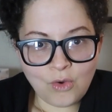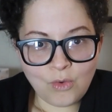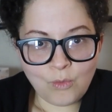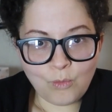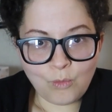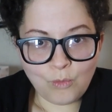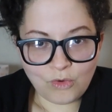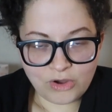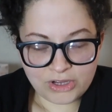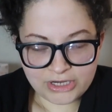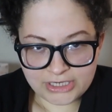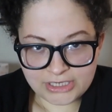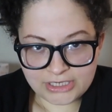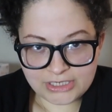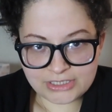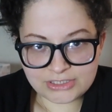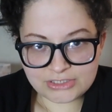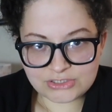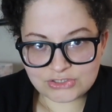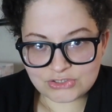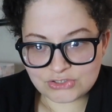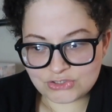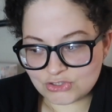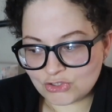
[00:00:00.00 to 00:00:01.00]
wanted
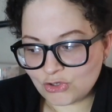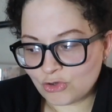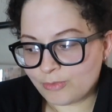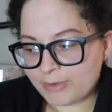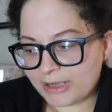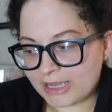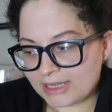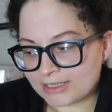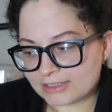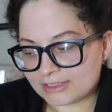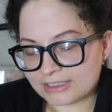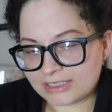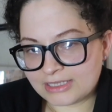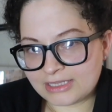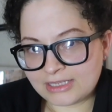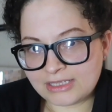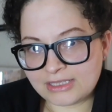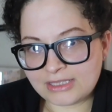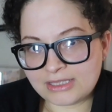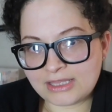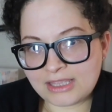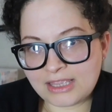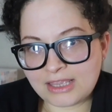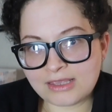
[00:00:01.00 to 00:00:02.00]
it so
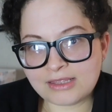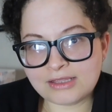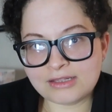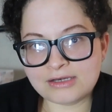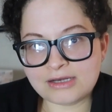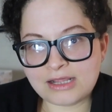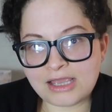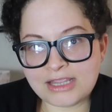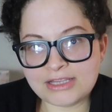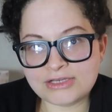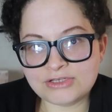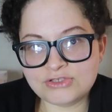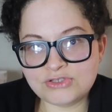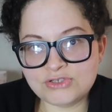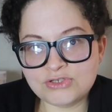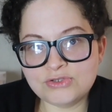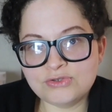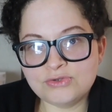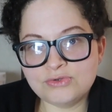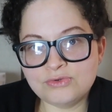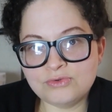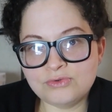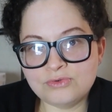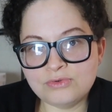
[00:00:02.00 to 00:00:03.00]
badly. And I
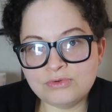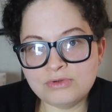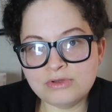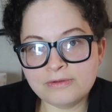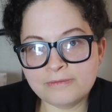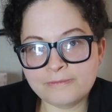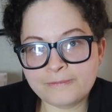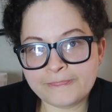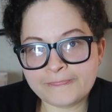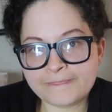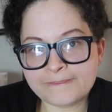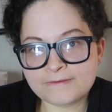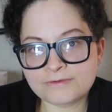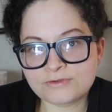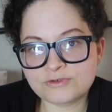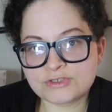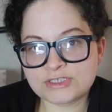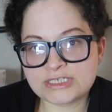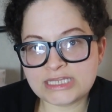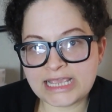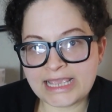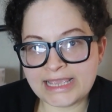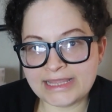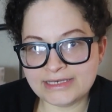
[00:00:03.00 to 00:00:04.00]
do
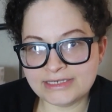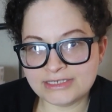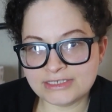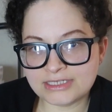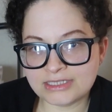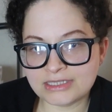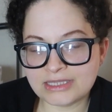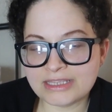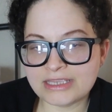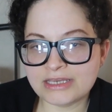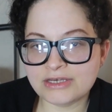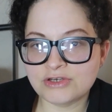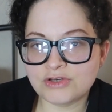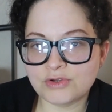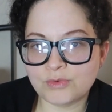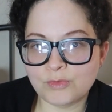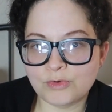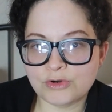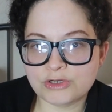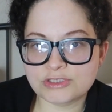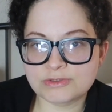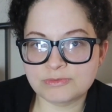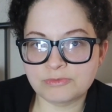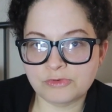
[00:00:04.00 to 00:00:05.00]
tend to lean
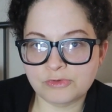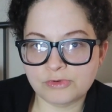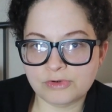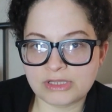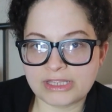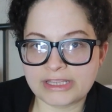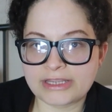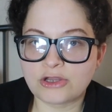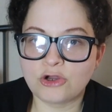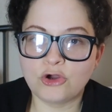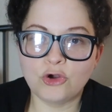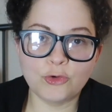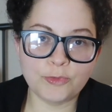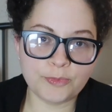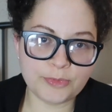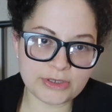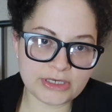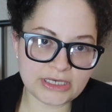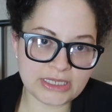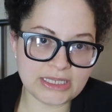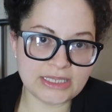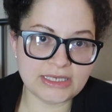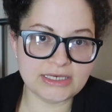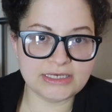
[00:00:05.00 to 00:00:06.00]
towards more like
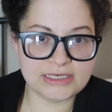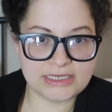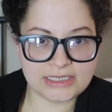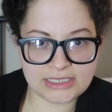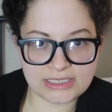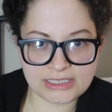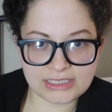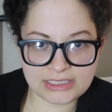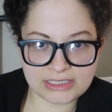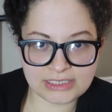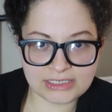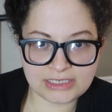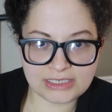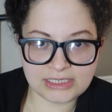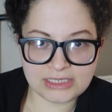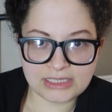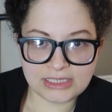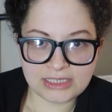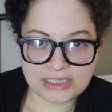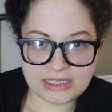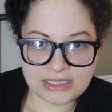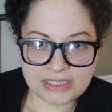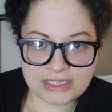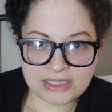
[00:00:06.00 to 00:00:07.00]
open-ended
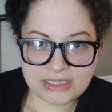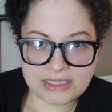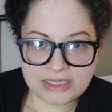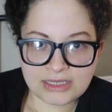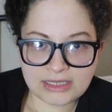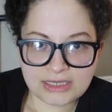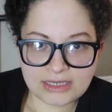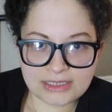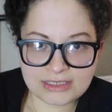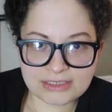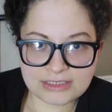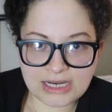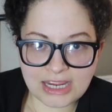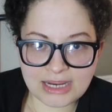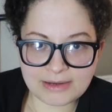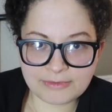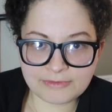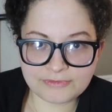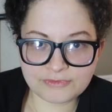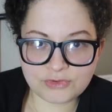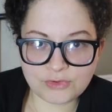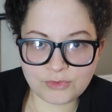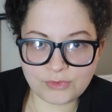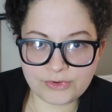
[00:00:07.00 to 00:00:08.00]
type
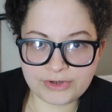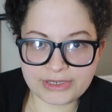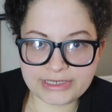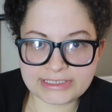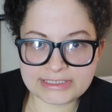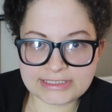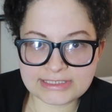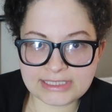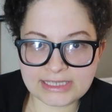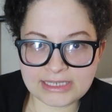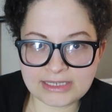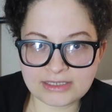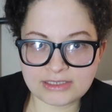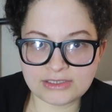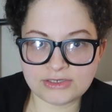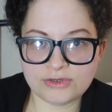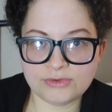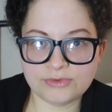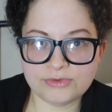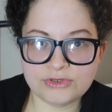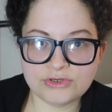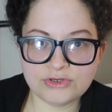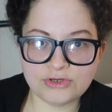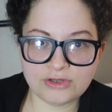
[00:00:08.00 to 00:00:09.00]
of toys, like, you
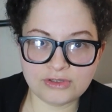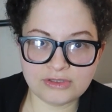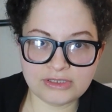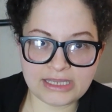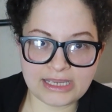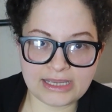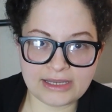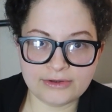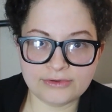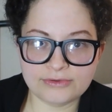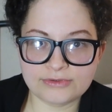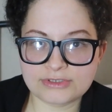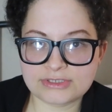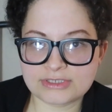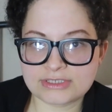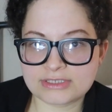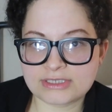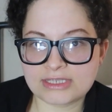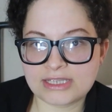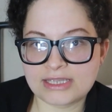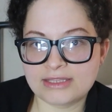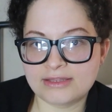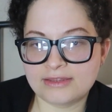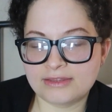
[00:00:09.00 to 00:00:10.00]
know, the dollhouse
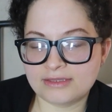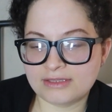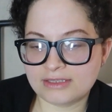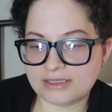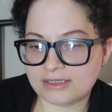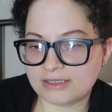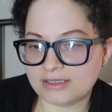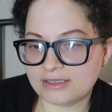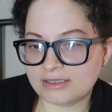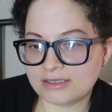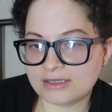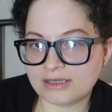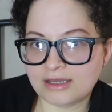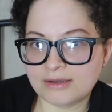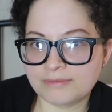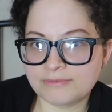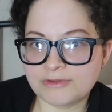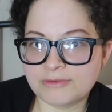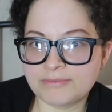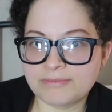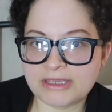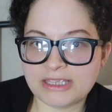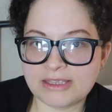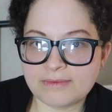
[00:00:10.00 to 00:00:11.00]
and
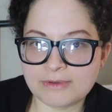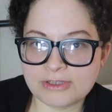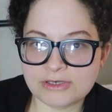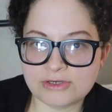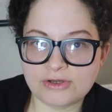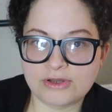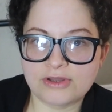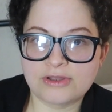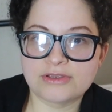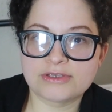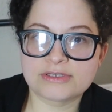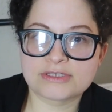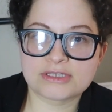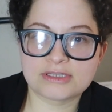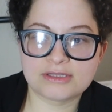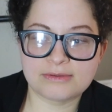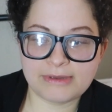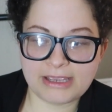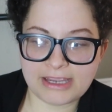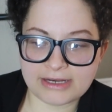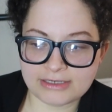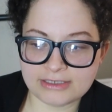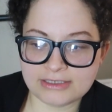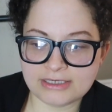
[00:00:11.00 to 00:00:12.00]
the baby dolls and the
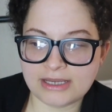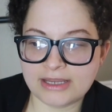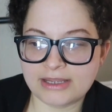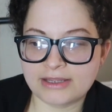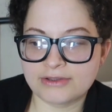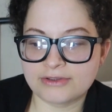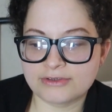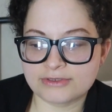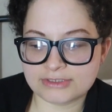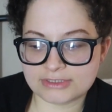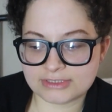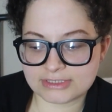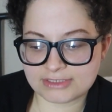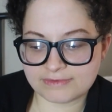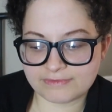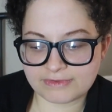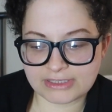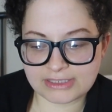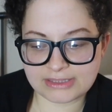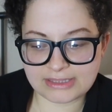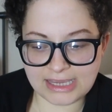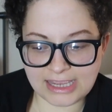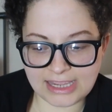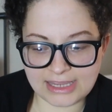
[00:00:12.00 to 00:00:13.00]
Magnetiles and stuff
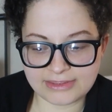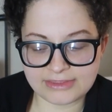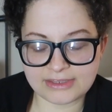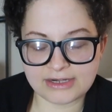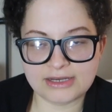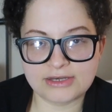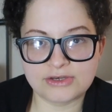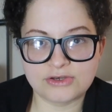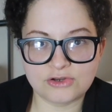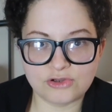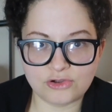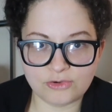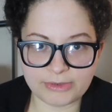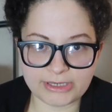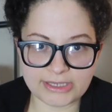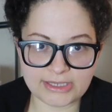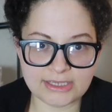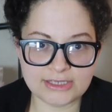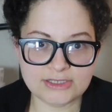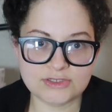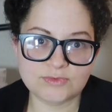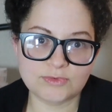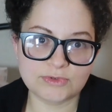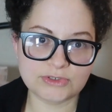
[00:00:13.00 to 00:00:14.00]
like that, that I know my
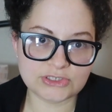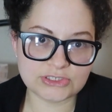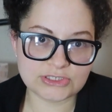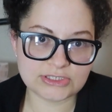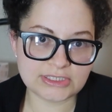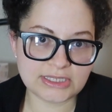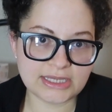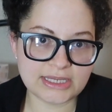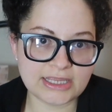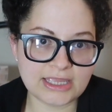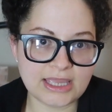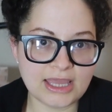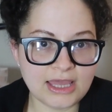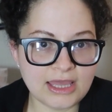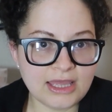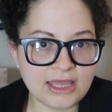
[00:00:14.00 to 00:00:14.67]
kids will just like